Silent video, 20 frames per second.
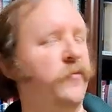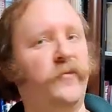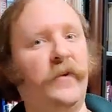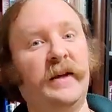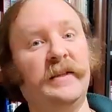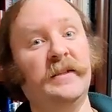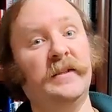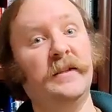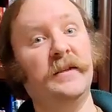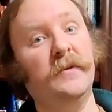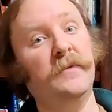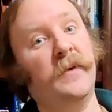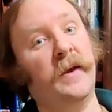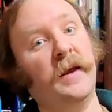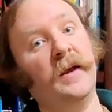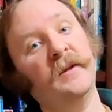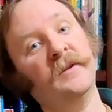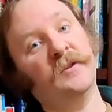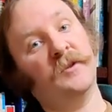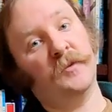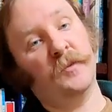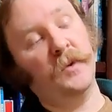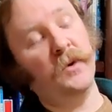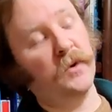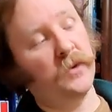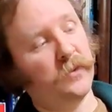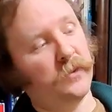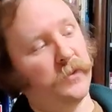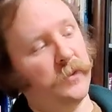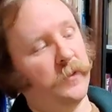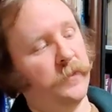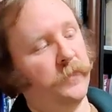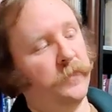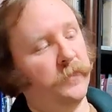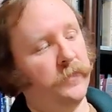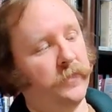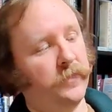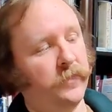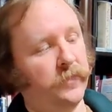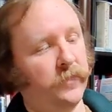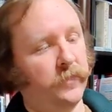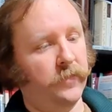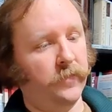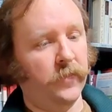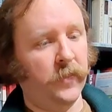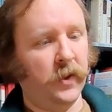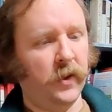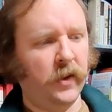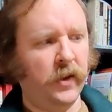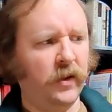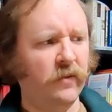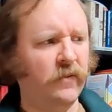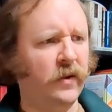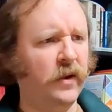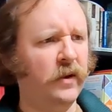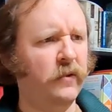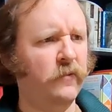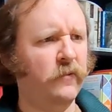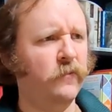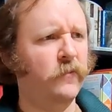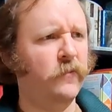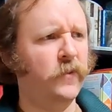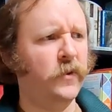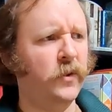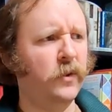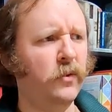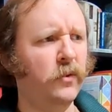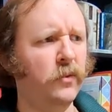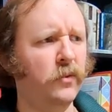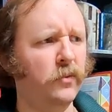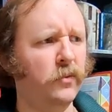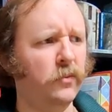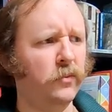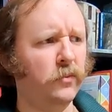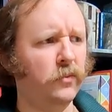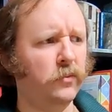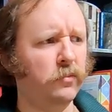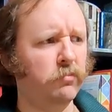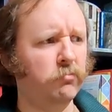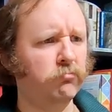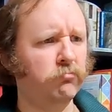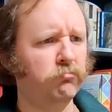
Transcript: Festive and smooth. I've had a few